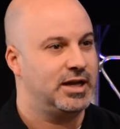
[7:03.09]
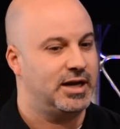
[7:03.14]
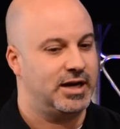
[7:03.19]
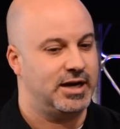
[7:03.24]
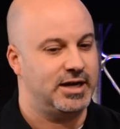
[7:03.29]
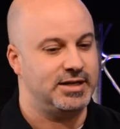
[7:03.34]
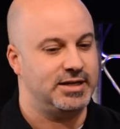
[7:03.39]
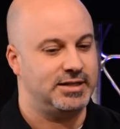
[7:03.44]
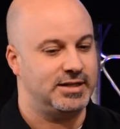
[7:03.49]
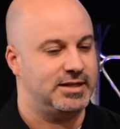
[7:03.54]

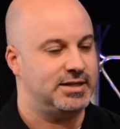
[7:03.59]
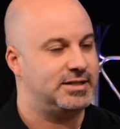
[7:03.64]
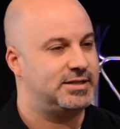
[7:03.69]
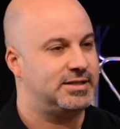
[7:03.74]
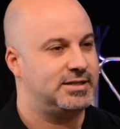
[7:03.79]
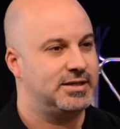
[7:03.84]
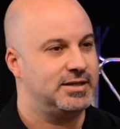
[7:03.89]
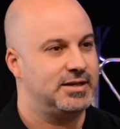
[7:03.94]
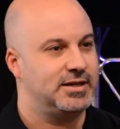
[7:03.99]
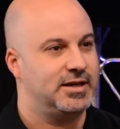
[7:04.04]
And he
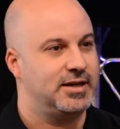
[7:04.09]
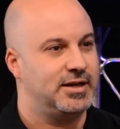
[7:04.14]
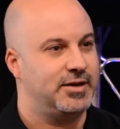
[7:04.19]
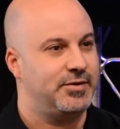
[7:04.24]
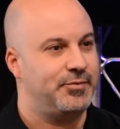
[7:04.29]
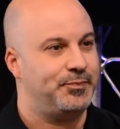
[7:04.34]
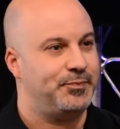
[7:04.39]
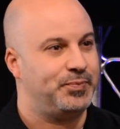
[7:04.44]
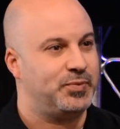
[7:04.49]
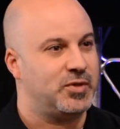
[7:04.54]
says,
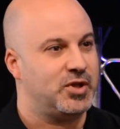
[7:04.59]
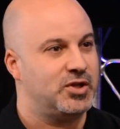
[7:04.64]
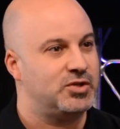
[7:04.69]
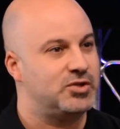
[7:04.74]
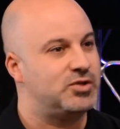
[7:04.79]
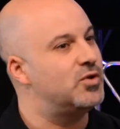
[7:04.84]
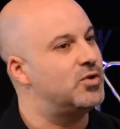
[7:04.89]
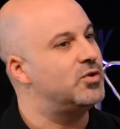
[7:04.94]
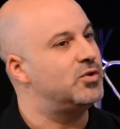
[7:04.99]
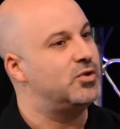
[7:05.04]

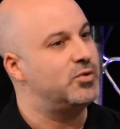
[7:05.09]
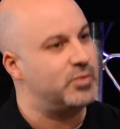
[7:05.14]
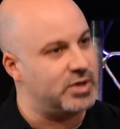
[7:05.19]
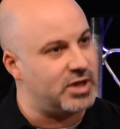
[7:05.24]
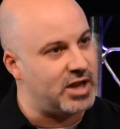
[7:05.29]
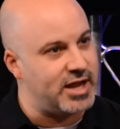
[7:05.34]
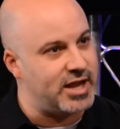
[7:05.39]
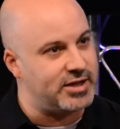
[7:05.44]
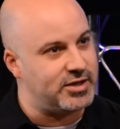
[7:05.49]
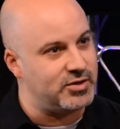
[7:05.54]
so you would
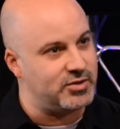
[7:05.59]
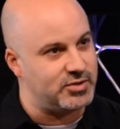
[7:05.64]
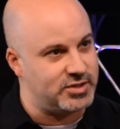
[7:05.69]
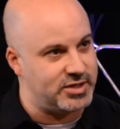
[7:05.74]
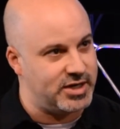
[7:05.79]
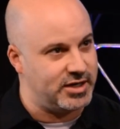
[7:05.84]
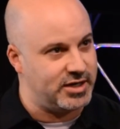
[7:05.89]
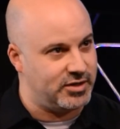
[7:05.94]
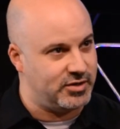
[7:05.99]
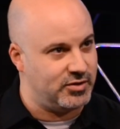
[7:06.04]
like your
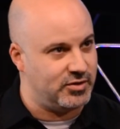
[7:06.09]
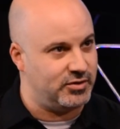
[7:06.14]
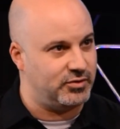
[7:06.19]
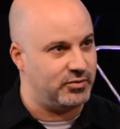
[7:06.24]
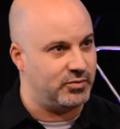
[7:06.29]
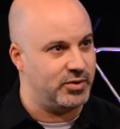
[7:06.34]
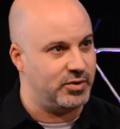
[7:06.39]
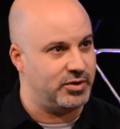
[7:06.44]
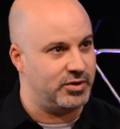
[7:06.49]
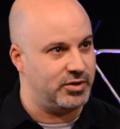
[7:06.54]
steak cooked
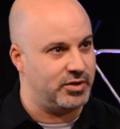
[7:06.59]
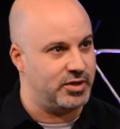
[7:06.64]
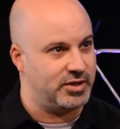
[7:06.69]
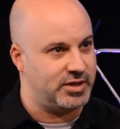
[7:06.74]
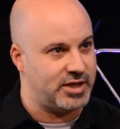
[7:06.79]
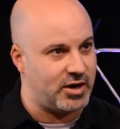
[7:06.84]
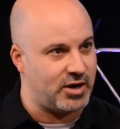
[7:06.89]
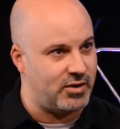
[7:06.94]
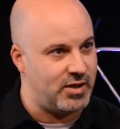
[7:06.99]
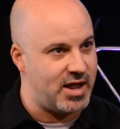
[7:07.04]
with
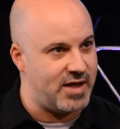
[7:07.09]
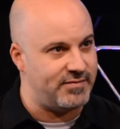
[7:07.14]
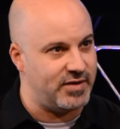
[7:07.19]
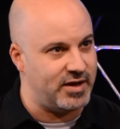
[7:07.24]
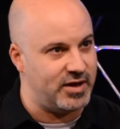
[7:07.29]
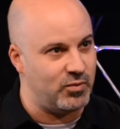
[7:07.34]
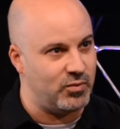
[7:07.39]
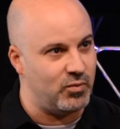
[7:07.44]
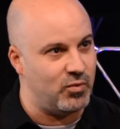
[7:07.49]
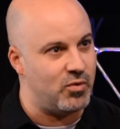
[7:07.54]
that'll have
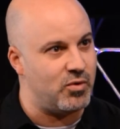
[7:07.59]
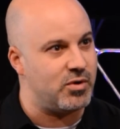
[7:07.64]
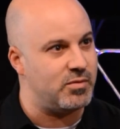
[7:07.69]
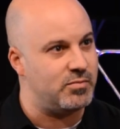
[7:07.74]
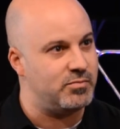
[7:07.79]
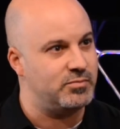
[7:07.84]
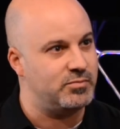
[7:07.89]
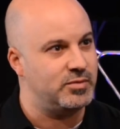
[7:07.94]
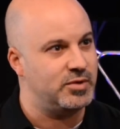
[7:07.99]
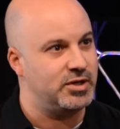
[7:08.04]
a
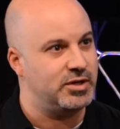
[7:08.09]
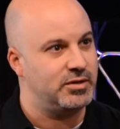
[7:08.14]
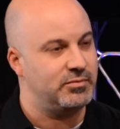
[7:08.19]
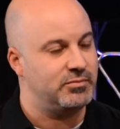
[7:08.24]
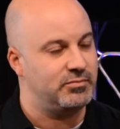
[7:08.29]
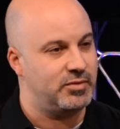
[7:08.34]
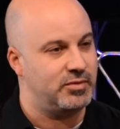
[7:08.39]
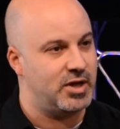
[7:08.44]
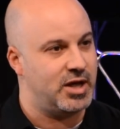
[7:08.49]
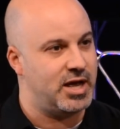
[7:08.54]
warm
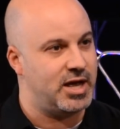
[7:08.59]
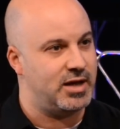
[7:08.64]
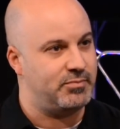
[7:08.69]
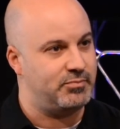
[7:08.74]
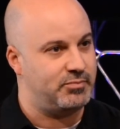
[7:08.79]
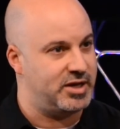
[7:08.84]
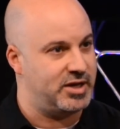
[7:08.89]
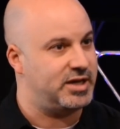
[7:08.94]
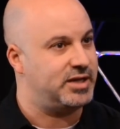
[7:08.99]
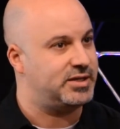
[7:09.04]

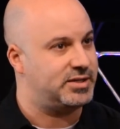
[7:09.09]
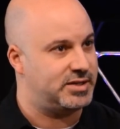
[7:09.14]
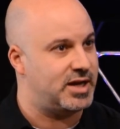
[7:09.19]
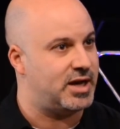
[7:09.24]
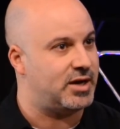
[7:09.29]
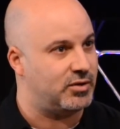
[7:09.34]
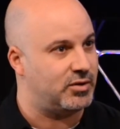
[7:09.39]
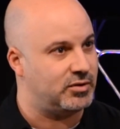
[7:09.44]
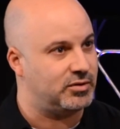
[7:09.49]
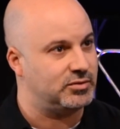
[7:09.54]
pink
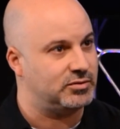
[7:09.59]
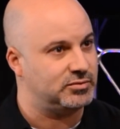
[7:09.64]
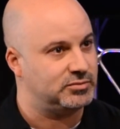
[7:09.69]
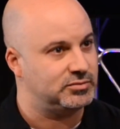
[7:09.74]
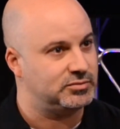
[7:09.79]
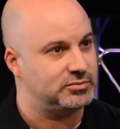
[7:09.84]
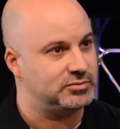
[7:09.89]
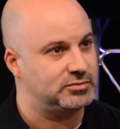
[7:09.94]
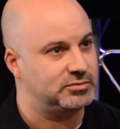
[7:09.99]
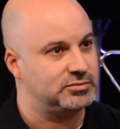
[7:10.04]
center.
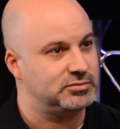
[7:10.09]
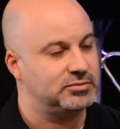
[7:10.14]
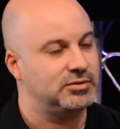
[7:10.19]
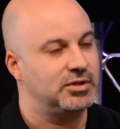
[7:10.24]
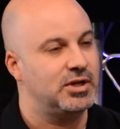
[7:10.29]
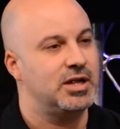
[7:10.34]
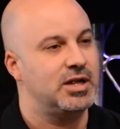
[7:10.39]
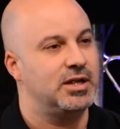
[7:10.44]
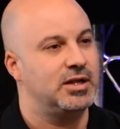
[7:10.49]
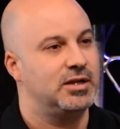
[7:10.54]

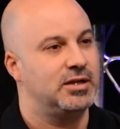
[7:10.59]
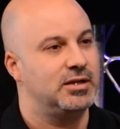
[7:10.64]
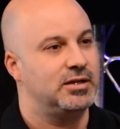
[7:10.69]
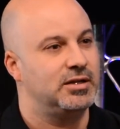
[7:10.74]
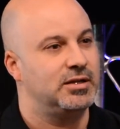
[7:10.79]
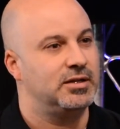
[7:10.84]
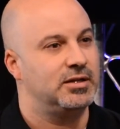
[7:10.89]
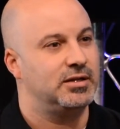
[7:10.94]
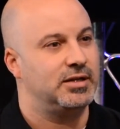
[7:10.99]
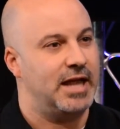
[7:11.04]

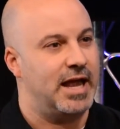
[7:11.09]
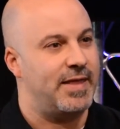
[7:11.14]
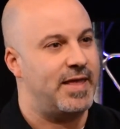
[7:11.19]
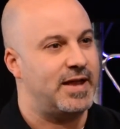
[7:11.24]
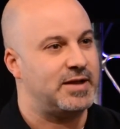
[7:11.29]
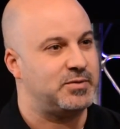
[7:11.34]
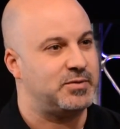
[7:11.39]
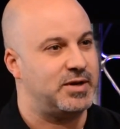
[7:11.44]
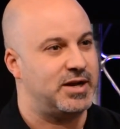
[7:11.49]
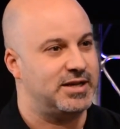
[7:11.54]
Yeah,
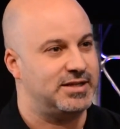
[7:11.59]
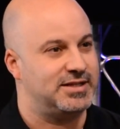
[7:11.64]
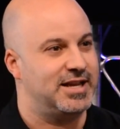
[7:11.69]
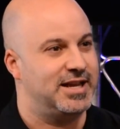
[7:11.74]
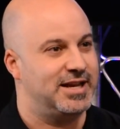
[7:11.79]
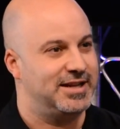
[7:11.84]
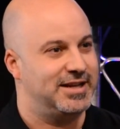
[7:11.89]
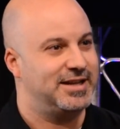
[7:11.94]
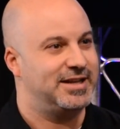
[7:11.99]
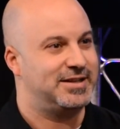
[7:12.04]
that's what I
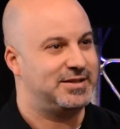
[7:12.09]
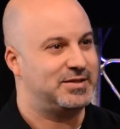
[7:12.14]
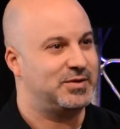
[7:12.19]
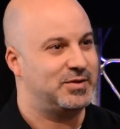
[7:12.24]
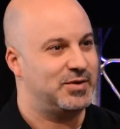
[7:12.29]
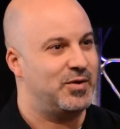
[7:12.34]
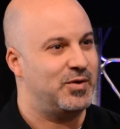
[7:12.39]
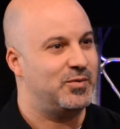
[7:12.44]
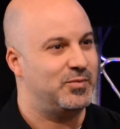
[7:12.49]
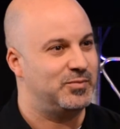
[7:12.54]
said. It's
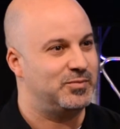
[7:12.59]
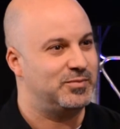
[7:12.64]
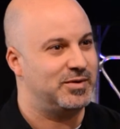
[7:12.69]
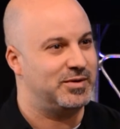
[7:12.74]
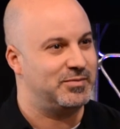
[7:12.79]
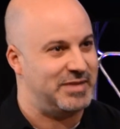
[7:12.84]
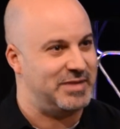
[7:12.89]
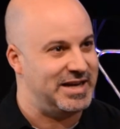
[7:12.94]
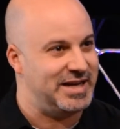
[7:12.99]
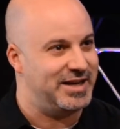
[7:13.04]

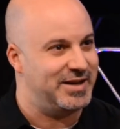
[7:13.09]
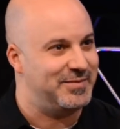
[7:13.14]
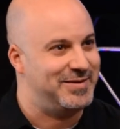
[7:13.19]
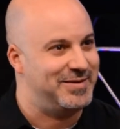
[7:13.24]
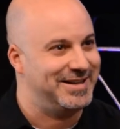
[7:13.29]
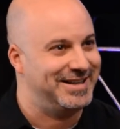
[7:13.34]
medium.